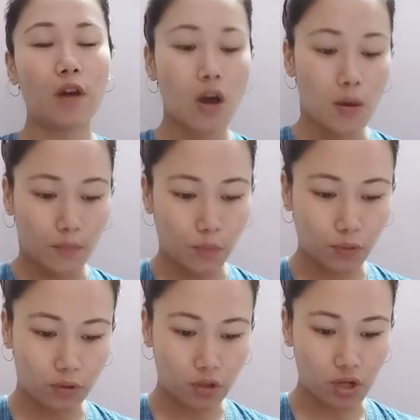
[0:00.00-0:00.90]

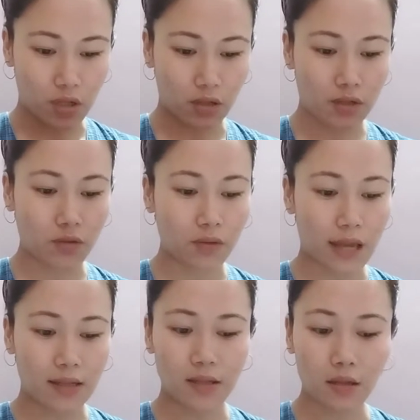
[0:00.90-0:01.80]
both the genders. So
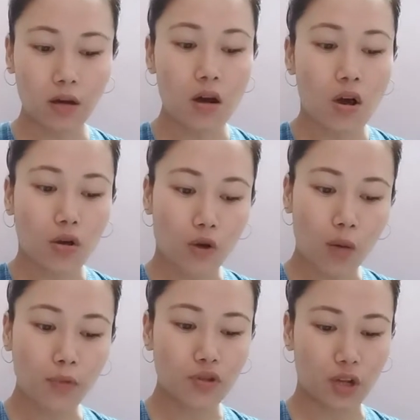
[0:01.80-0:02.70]
that is a
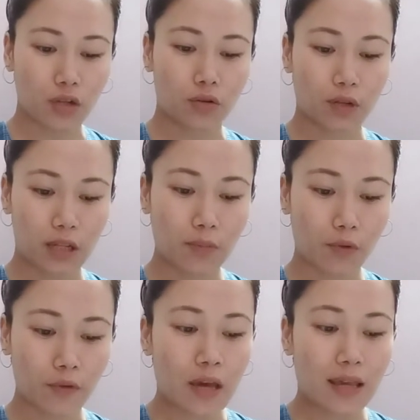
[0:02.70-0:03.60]
common gender, or name
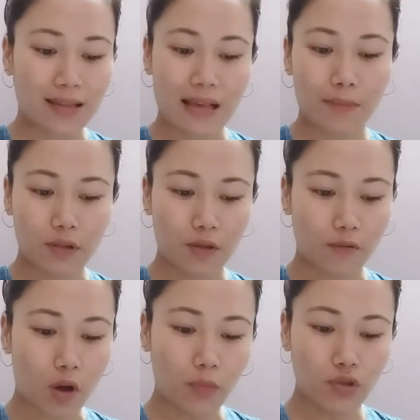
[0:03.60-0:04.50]
of examples of
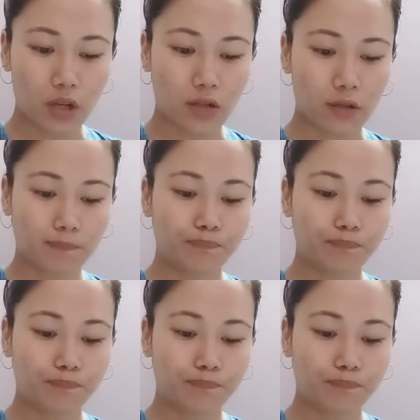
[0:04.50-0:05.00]
common gender.